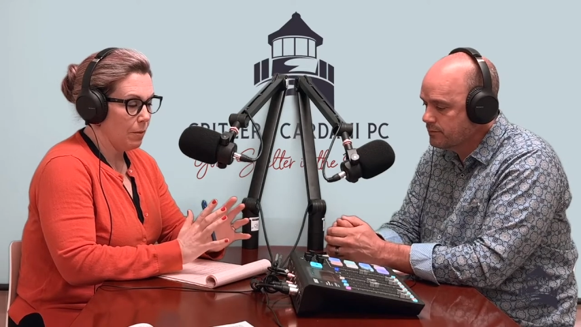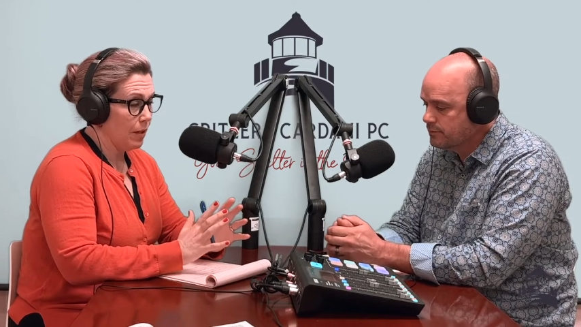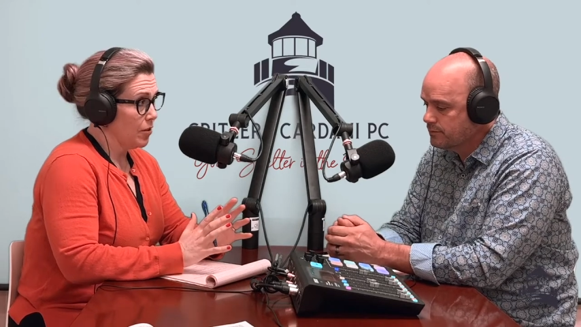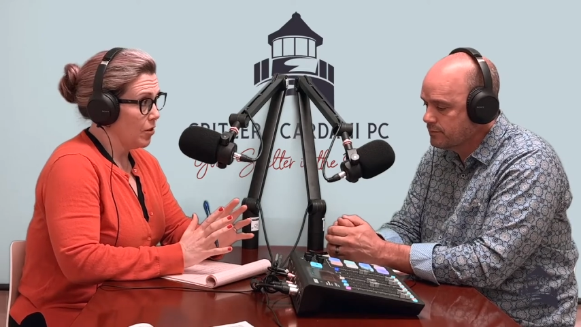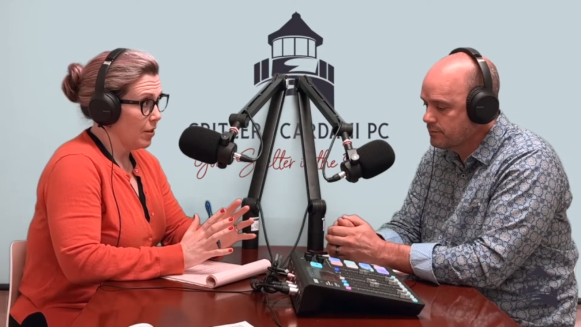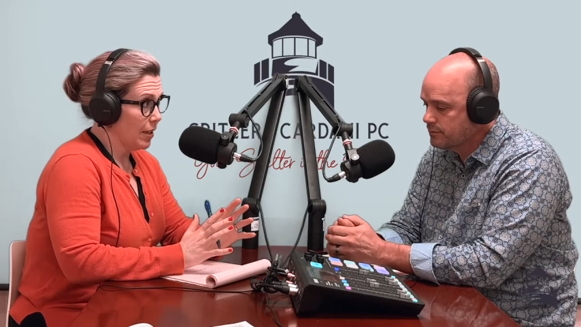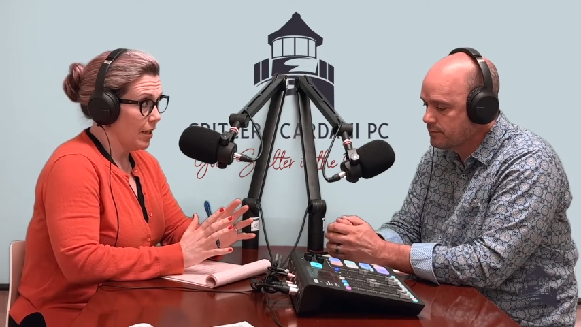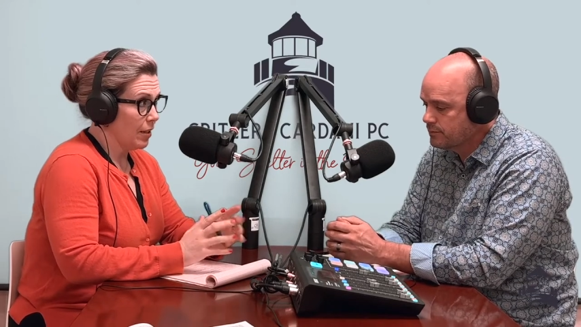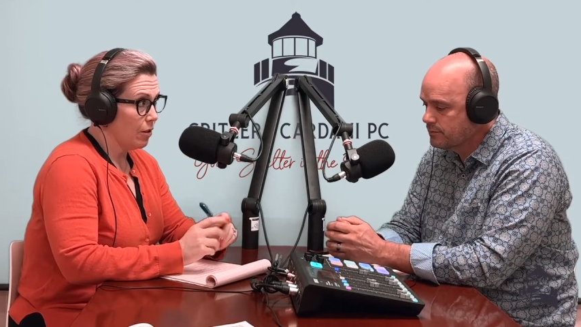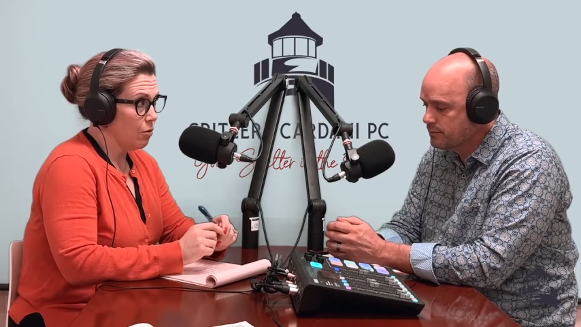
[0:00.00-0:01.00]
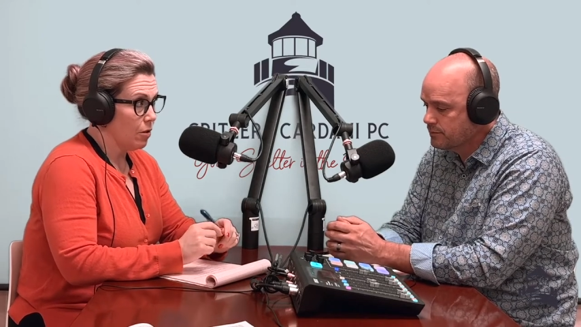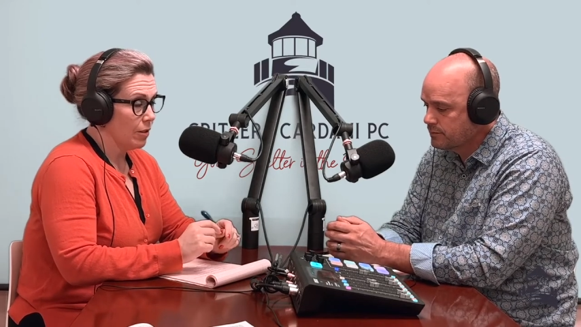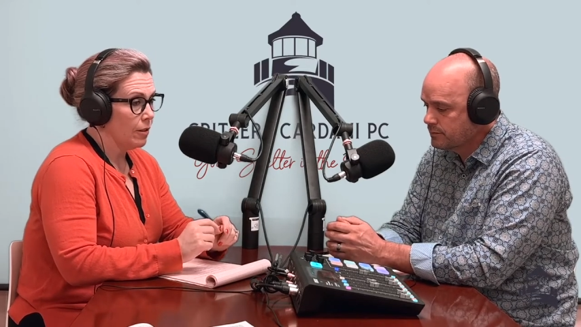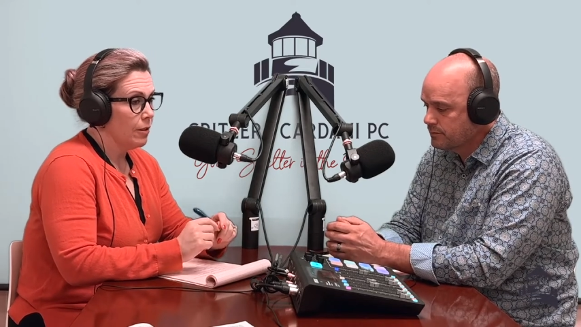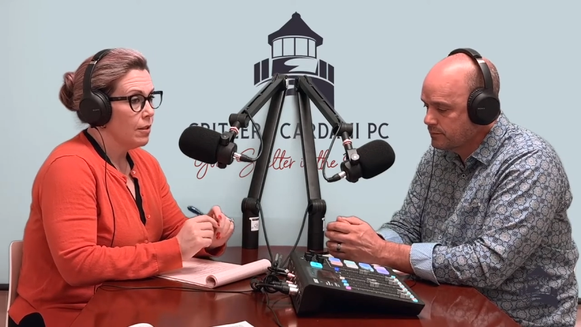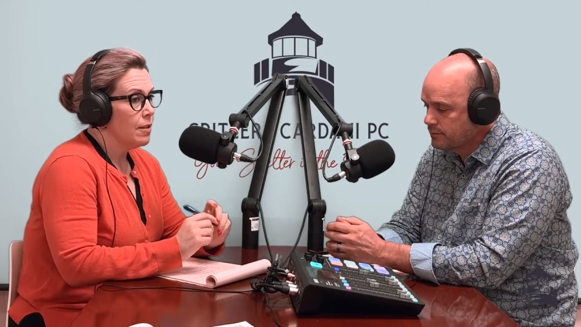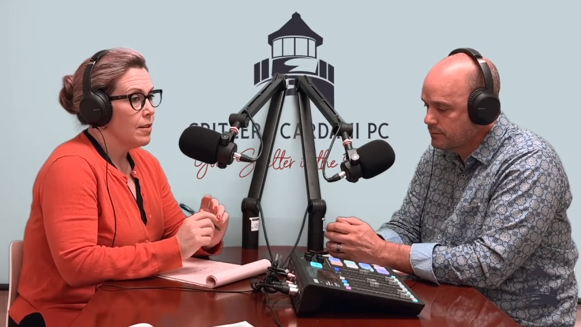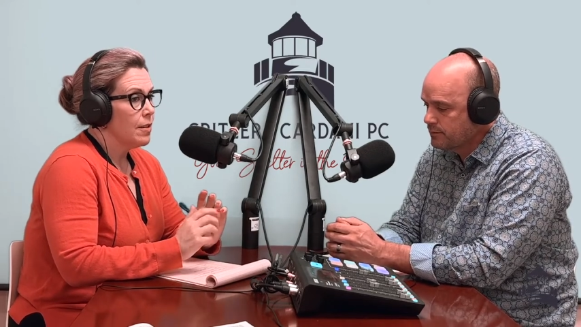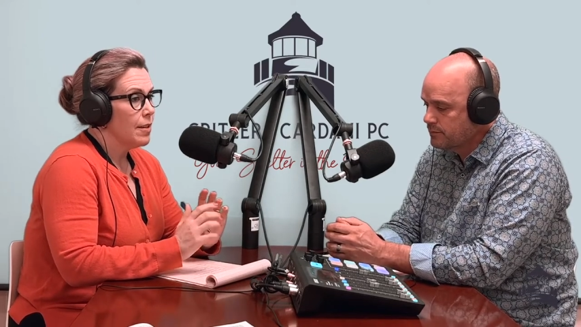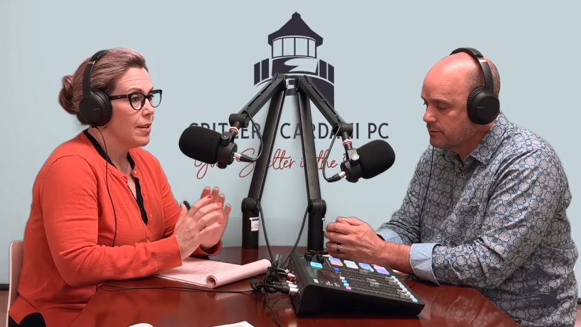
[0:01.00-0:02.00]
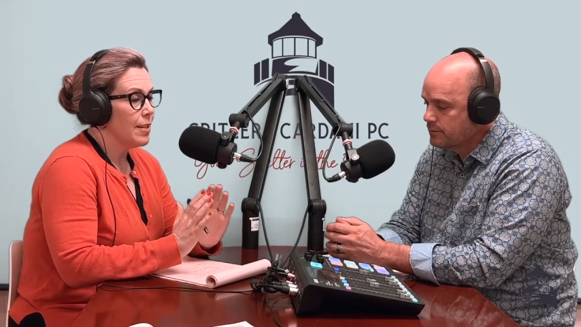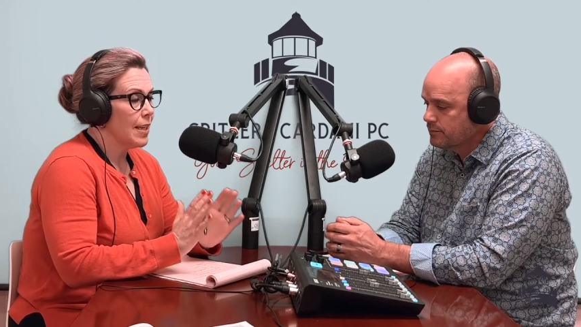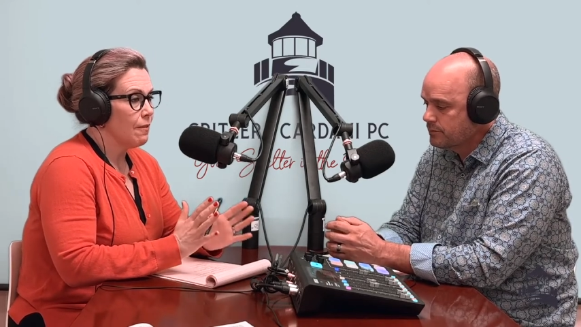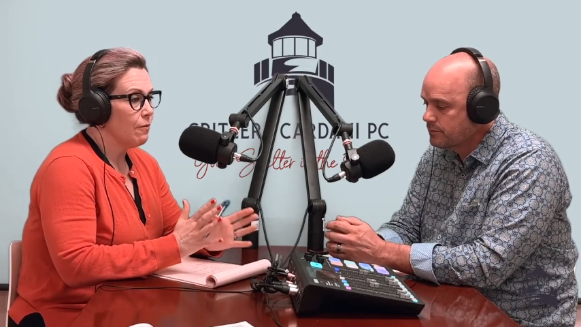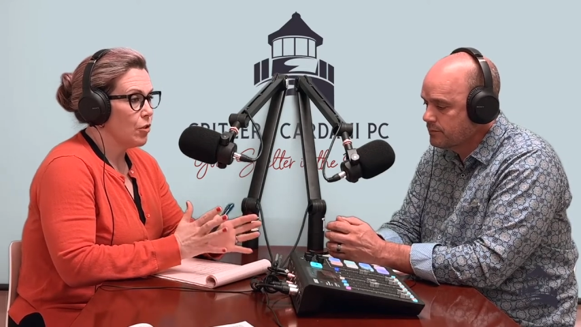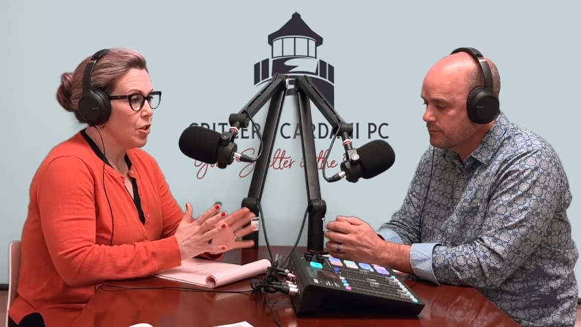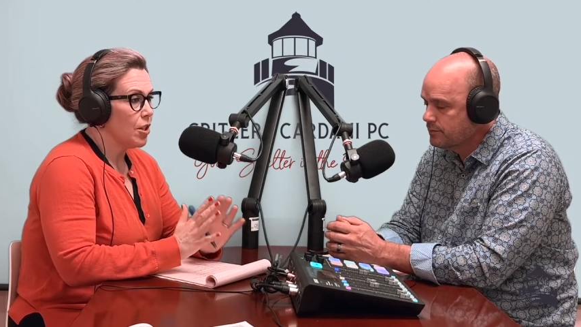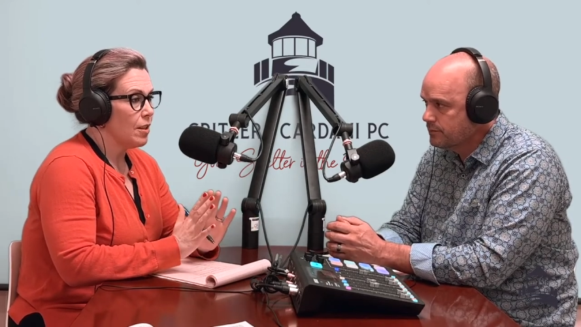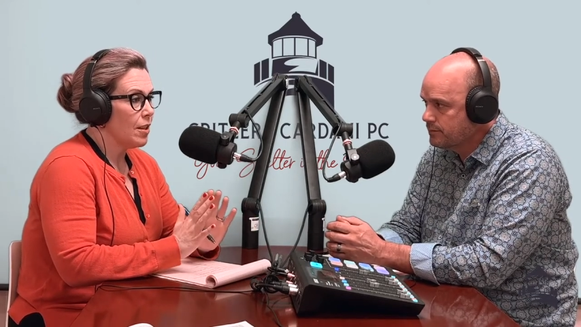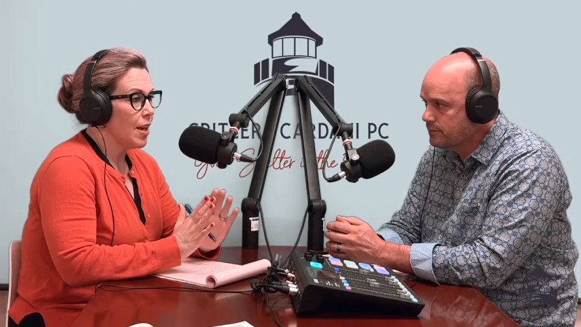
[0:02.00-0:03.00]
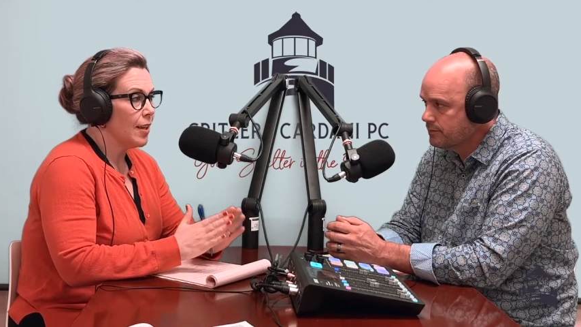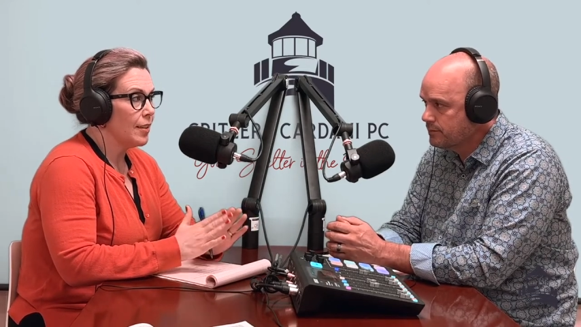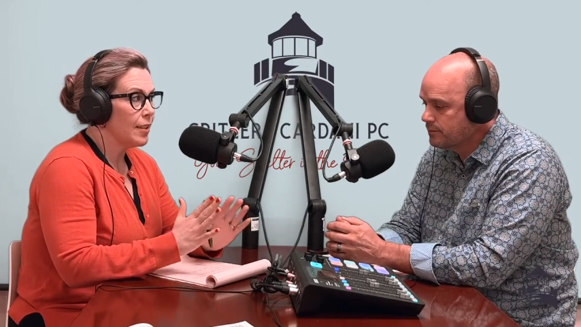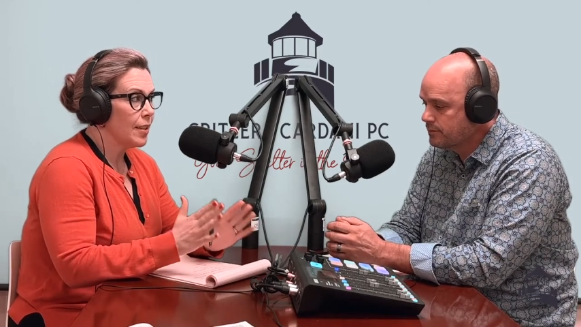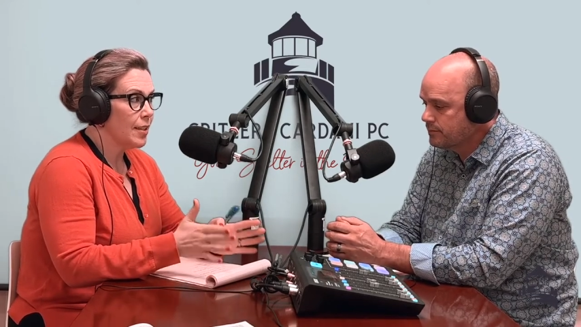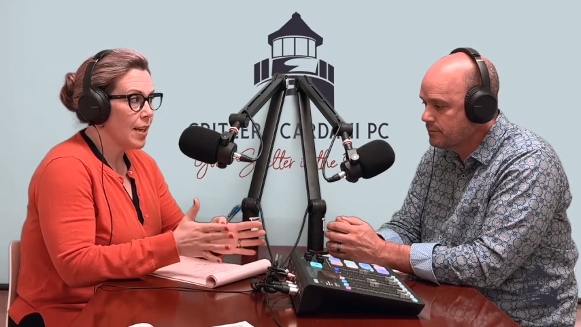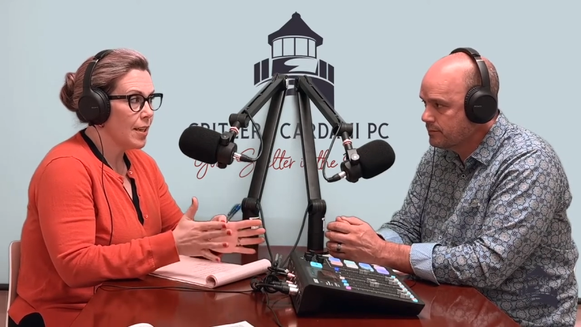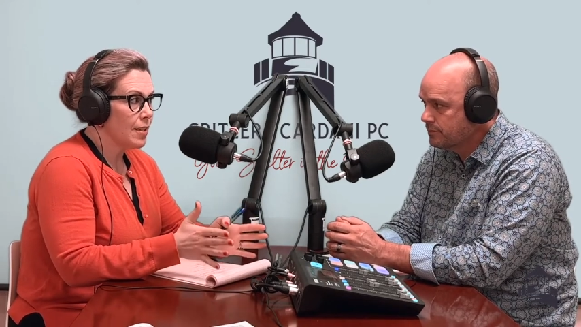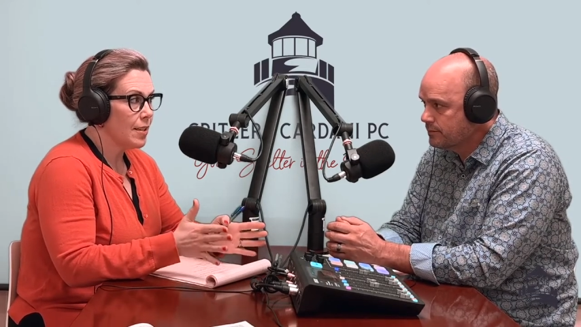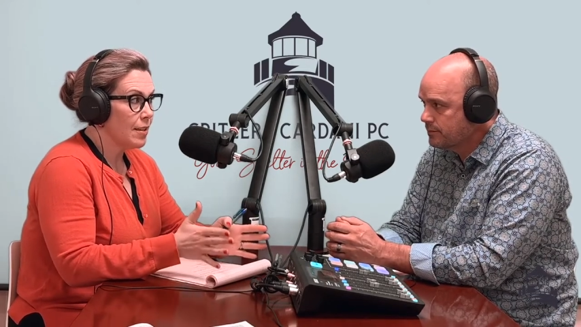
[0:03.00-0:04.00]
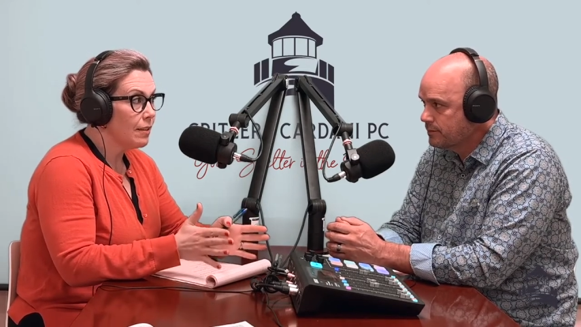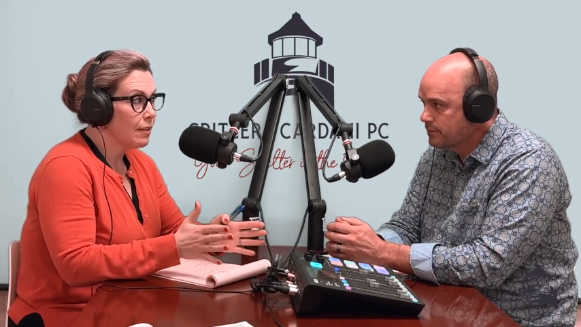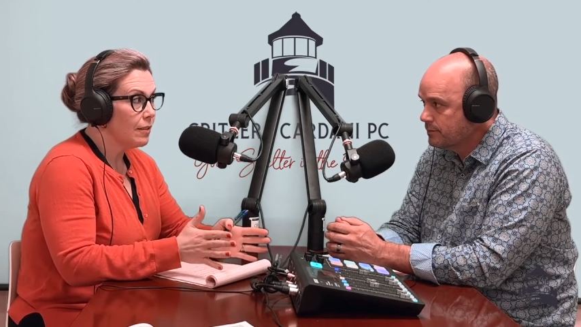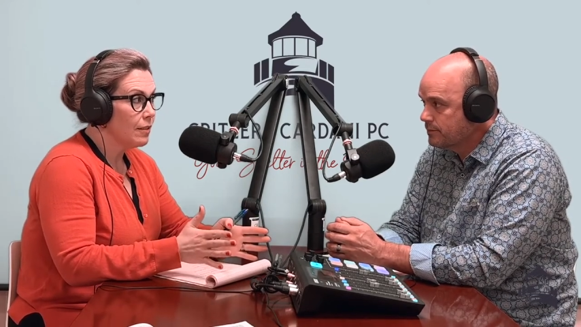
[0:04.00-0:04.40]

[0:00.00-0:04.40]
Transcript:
Speaker 1: periods are to get into court is that in Virginia, the uncontested